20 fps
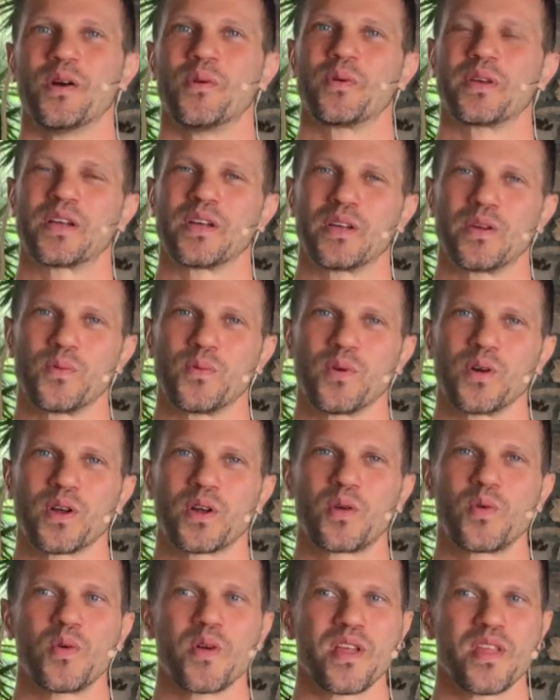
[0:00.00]
we're going to
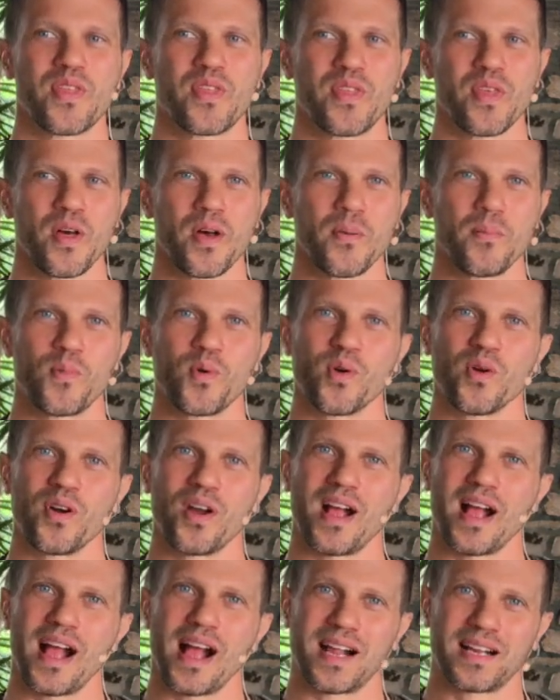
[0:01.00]
work with
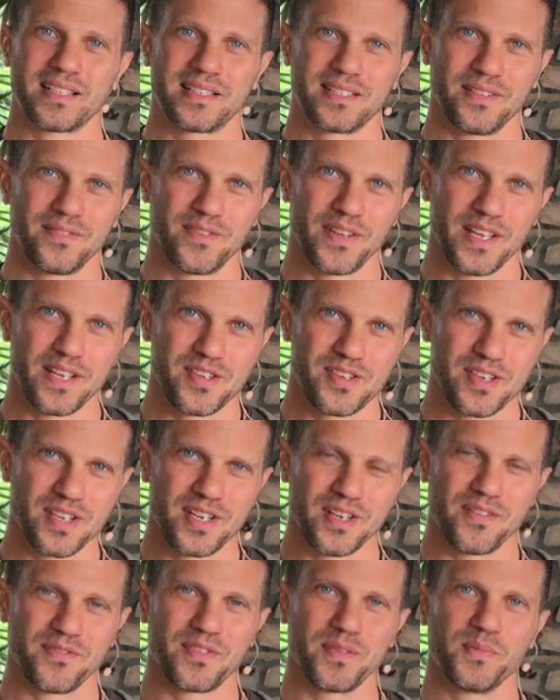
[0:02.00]
more
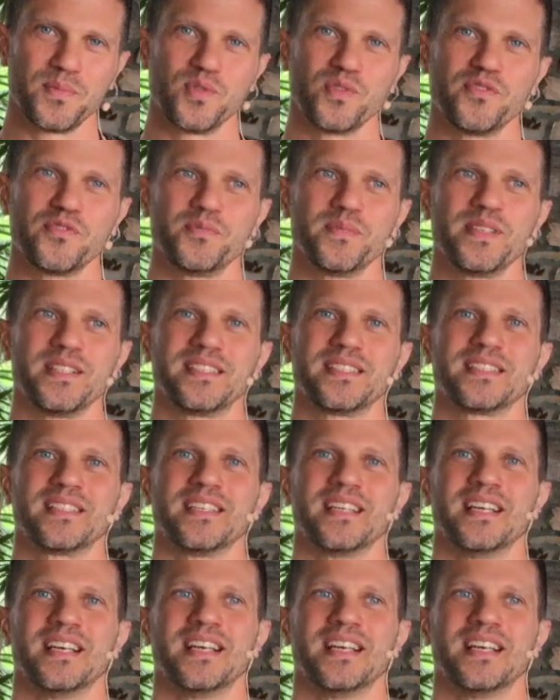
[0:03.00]
activation of the movement,